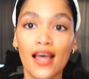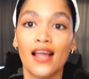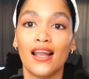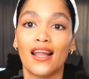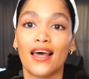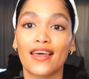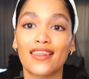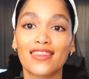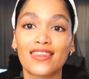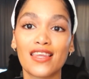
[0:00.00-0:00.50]

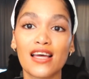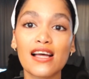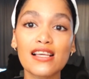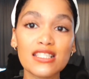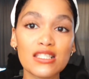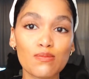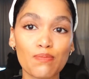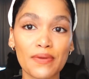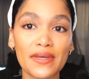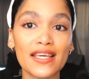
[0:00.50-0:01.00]
Like,
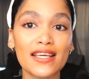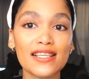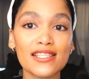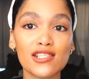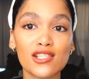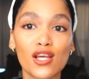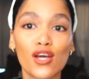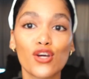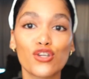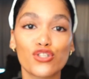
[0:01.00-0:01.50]
this
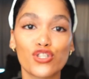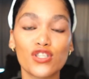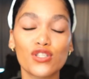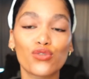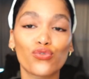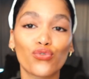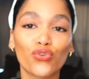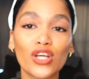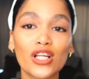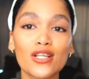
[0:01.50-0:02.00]
peace just
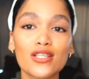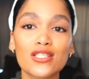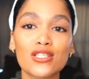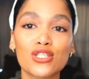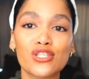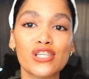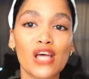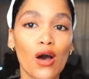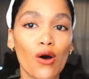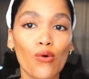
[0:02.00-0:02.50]
feels
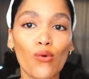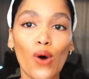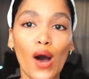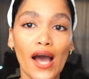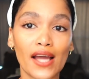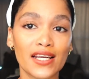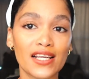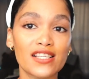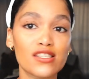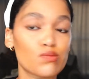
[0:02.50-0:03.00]
so
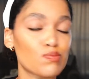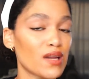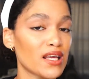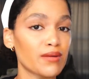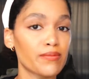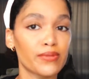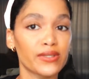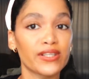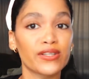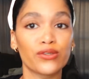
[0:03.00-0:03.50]

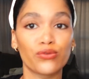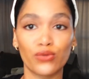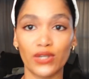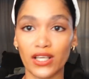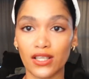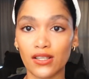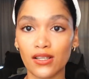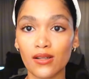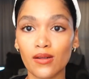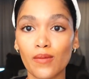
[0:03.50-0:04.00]
unexplainably
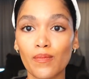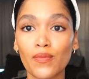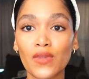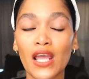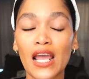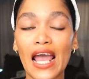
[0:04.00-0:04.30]
real